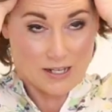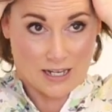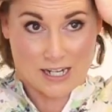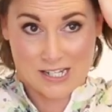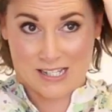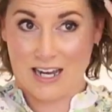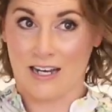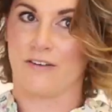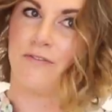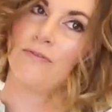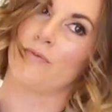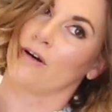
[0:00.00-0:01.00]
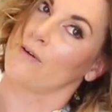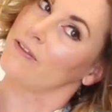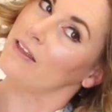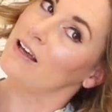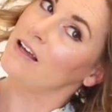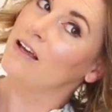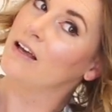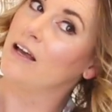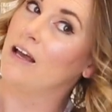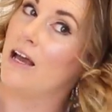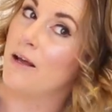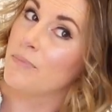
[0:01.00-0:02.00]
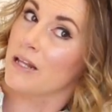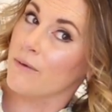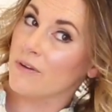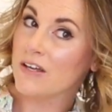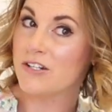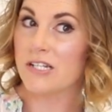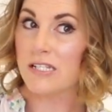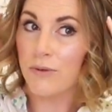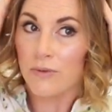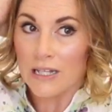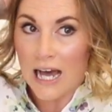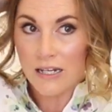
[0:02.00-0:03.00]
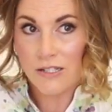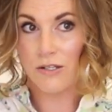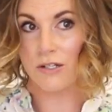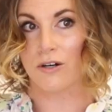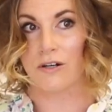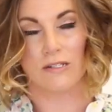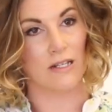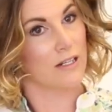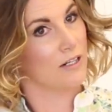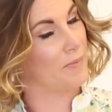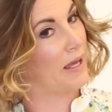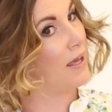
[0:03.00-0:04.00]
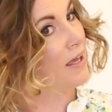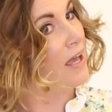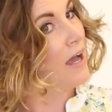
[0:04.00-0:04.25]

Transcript: and I just kind of work with it and play with it just to relax those curls a little bit.